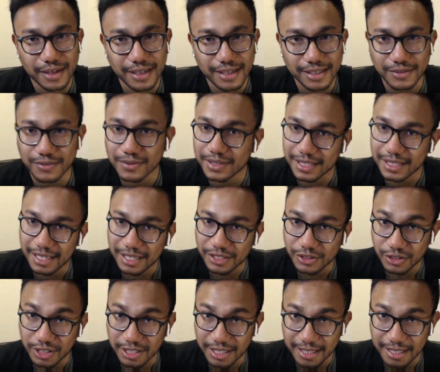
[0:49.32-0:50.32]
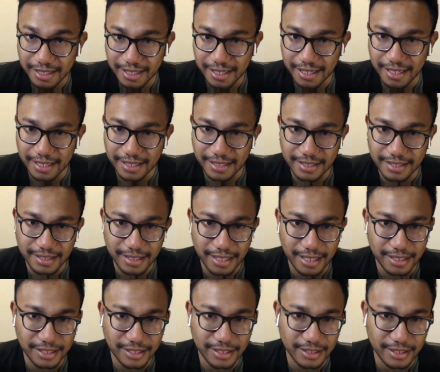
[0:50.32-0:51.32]
So equity crowdfunding is
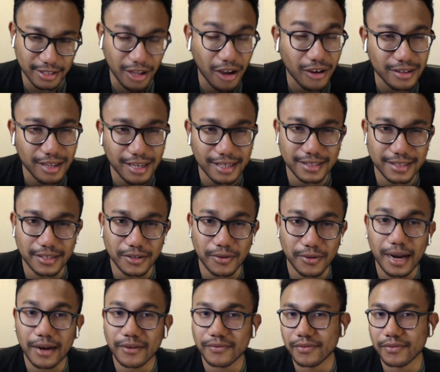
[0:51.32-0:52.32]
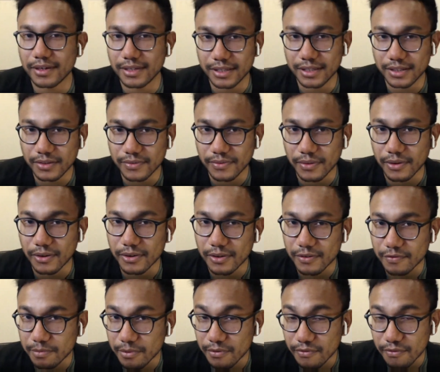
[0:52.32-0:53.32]
a really interesting thing. It's not
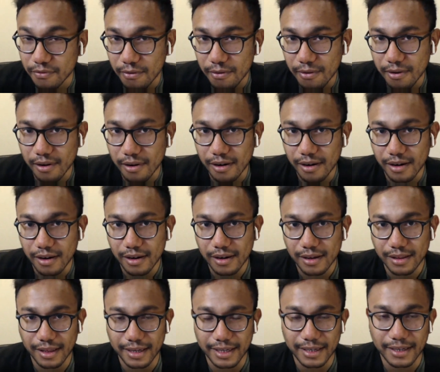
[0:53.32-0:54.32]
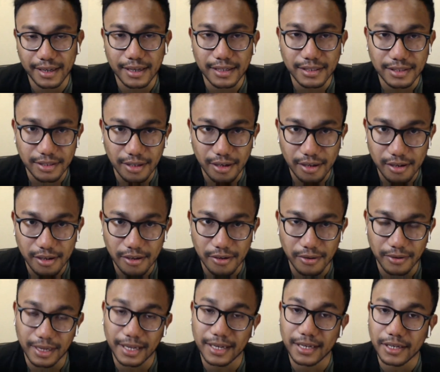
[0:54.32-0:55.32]
like the crowdfunding you've heard of before,
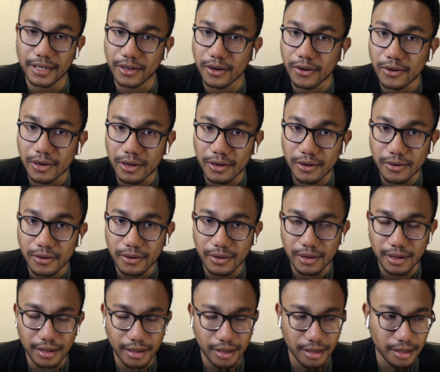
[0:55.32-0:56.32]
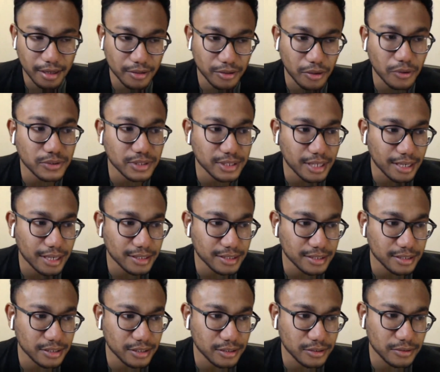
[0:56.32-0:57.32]
like Kickstarter or Indiegogo.
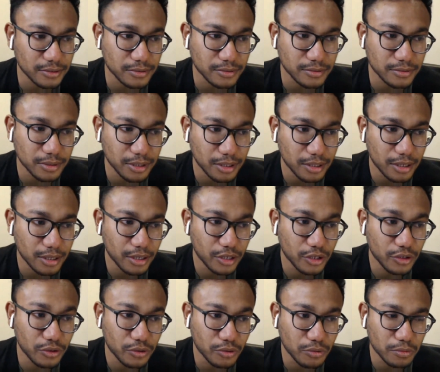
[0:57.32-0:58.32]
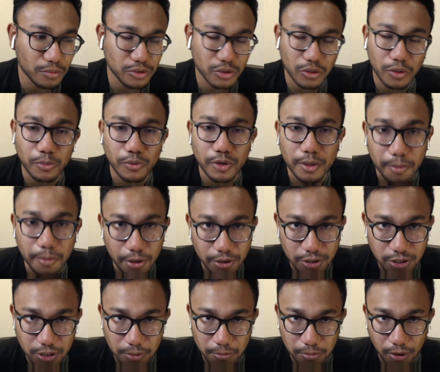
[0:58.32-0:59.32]
Those sites, you
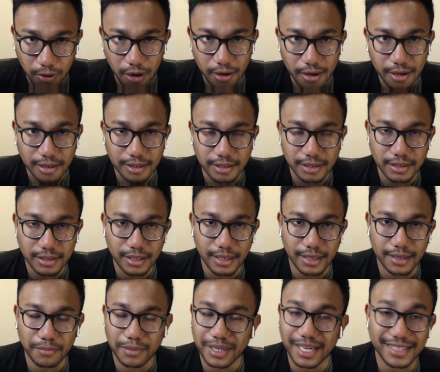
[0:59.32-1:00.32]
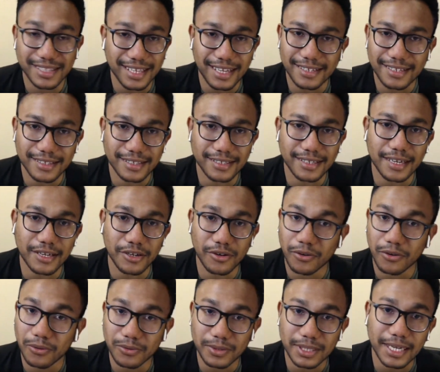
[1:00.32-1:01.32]
sort of pre-purchase a product,
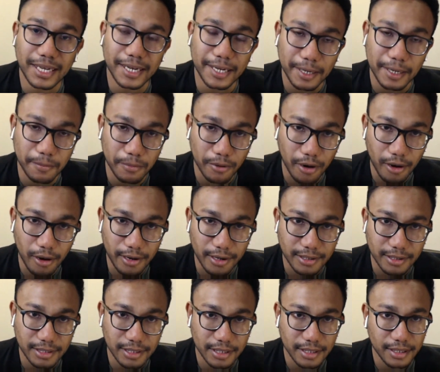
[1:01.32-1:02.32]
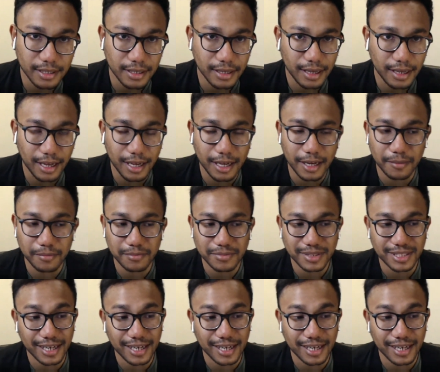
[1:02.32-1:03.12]
but at the end of the day, you're only getting a product.